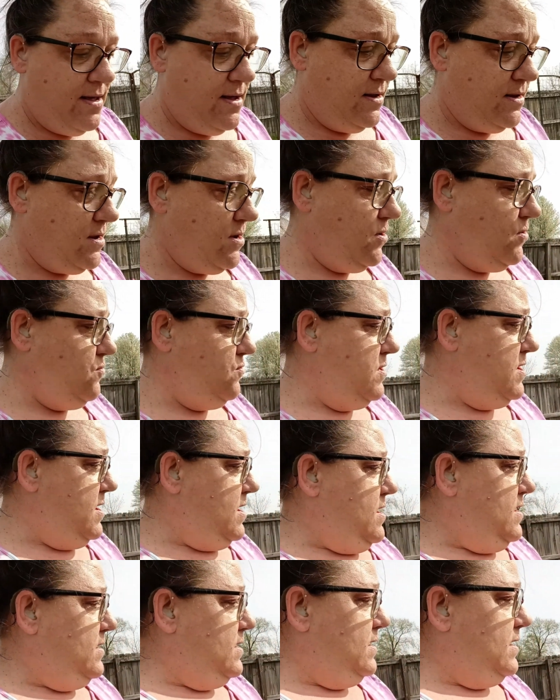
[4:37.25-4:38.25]
So
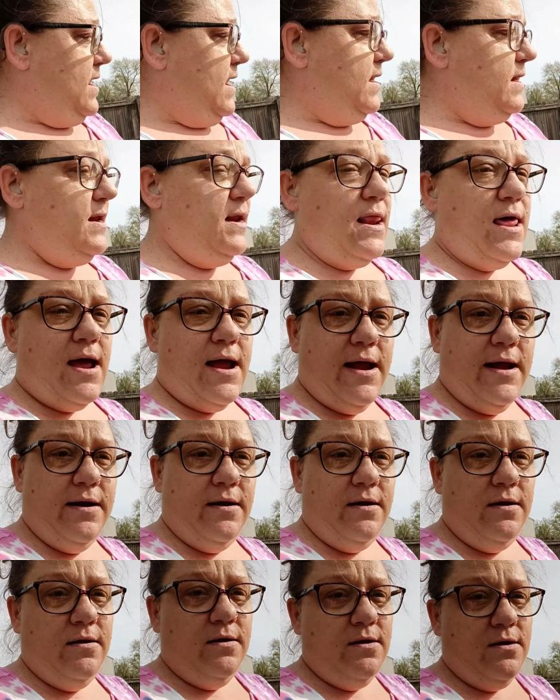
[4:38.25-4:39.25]
the dandelion,